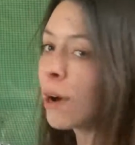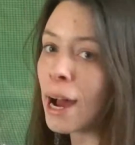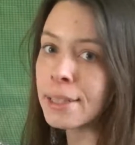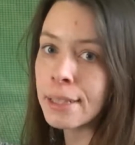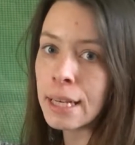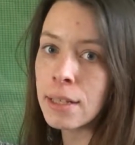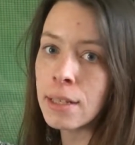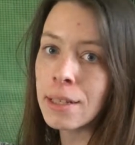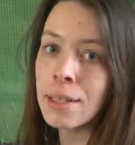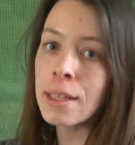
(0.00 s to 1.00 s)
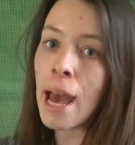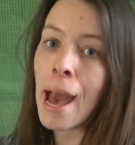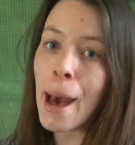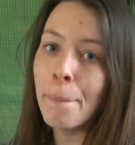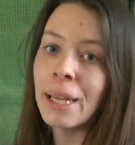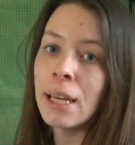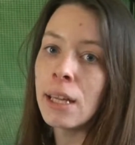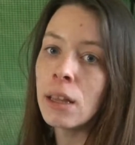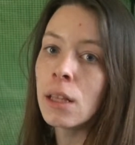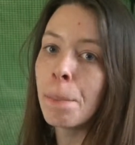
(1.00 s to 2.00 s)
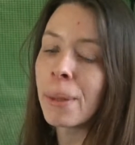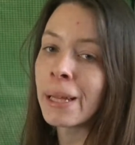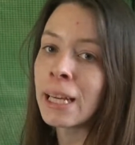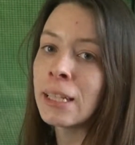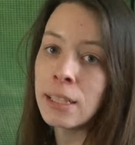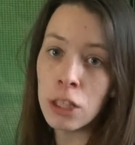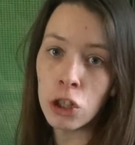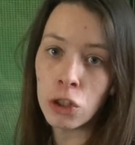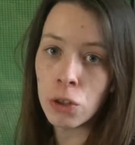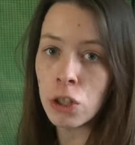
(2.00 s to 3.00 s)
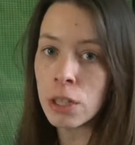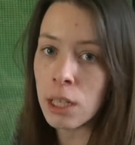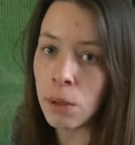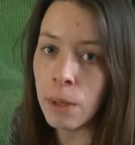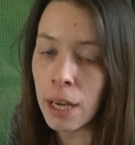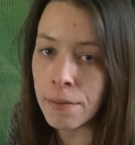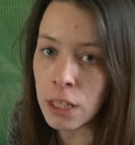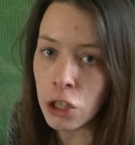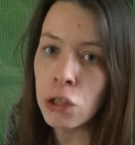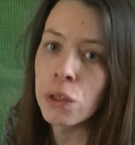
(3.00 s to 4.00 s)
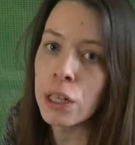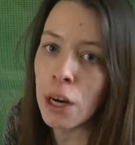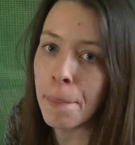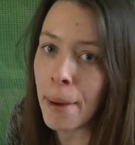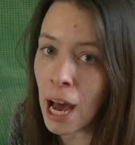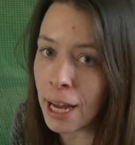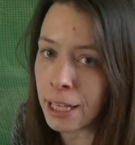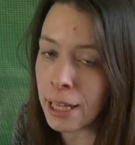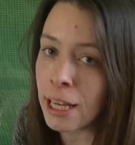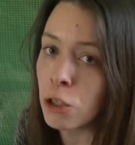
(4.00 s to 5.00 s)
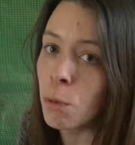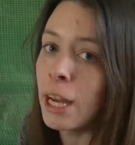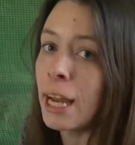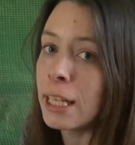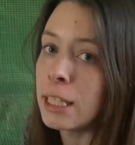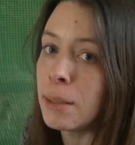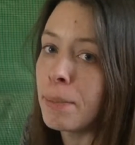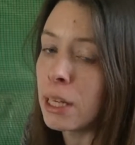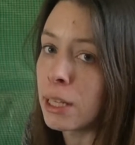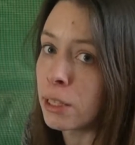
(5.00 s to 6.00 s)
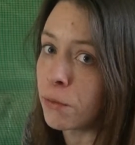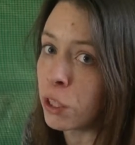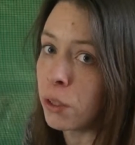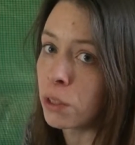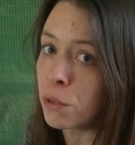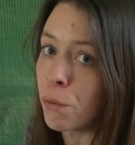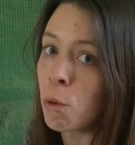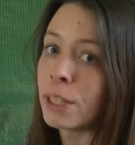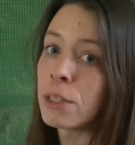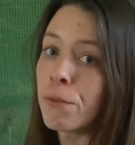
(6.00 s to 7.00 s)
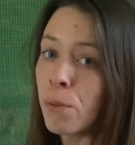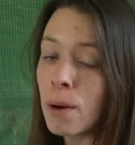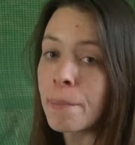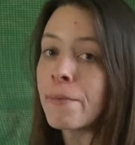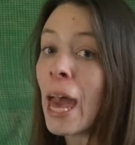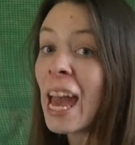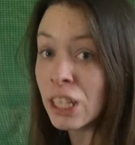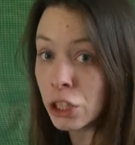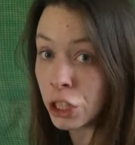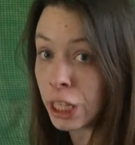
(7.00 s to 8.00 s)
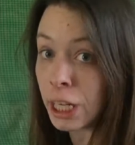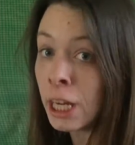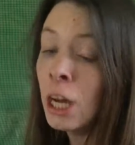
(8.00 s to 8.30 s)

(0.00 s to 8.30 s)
processes that happen in the plant tissues, just like we have tissues in our body. That's what ATP is used for. It's a form of energy